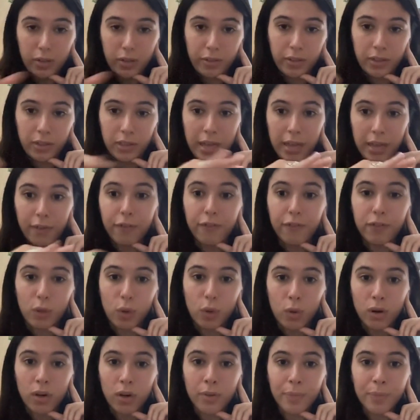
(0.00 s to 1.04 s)
like
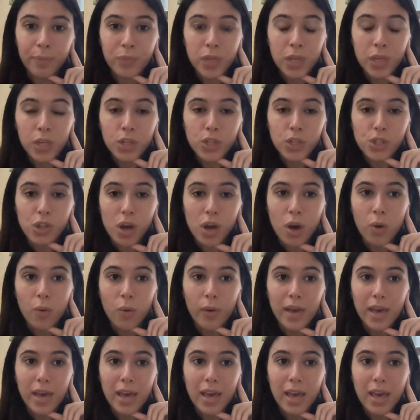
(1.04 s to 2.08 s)
floor.
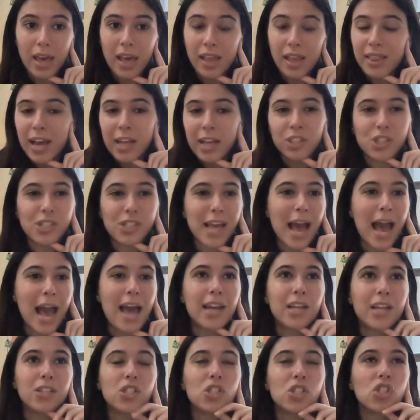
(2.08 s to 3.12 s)
So that just
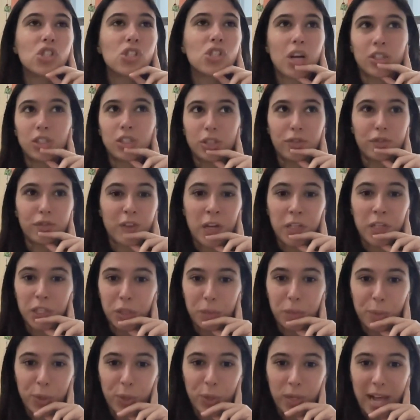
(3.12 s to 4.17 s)
added such a fun
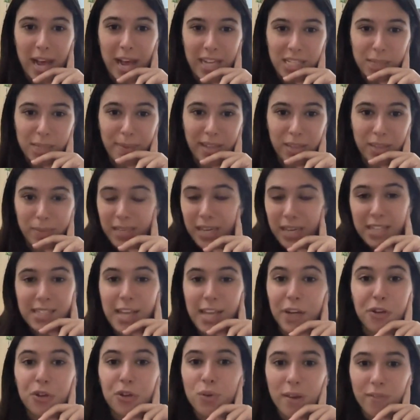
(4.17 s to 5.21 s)
communal aspect because
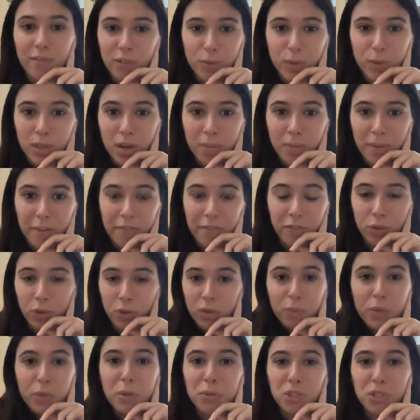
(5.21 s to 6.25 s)
I knew everyone on my floor
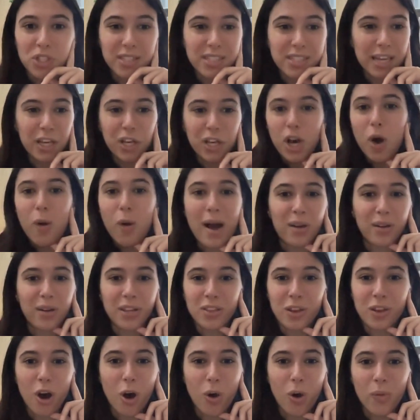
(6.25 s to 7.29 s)
and we would just like go out in
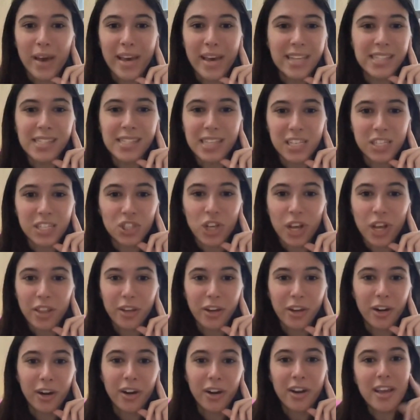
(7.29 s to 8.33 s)
the hallway, see each
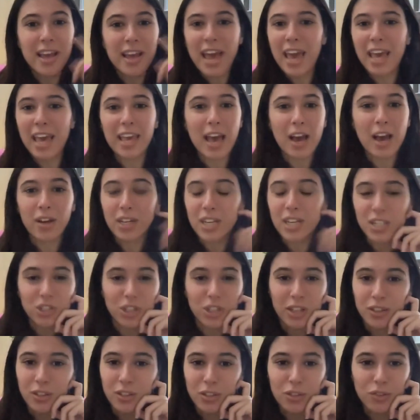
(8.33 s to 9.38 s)
other, hang out in each
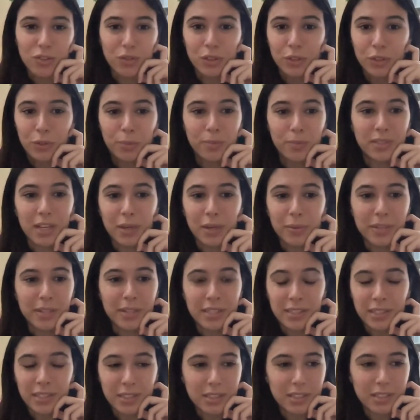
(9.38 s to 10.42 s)
other's rooms. It
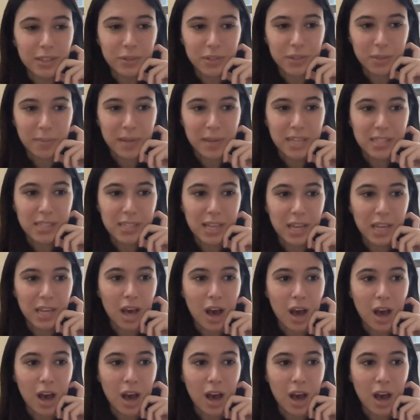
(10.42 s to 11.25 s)
was amazing.